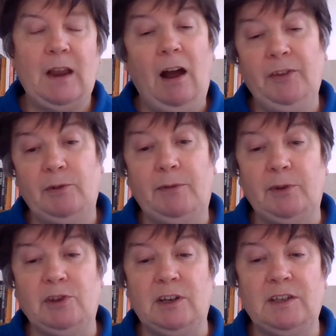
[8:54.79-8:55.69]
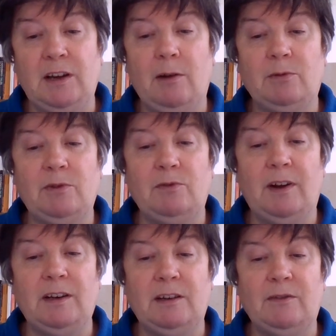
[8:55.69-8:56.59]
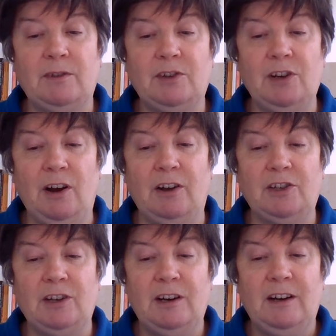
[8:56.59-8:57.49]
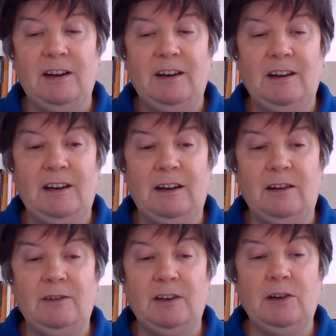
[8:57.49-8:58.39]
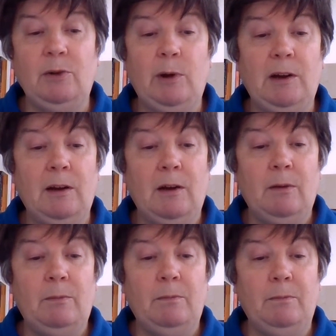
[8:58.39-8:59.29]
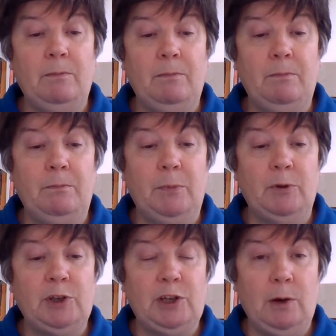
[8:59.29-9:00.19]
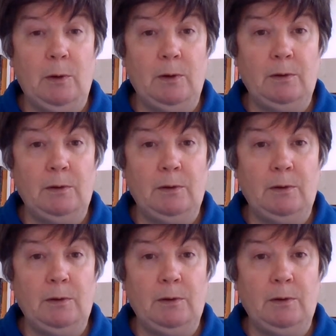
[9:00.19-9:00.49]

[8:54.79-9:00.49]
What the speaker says: Other refugees helped with writing for the church, including Louis Bourgeois,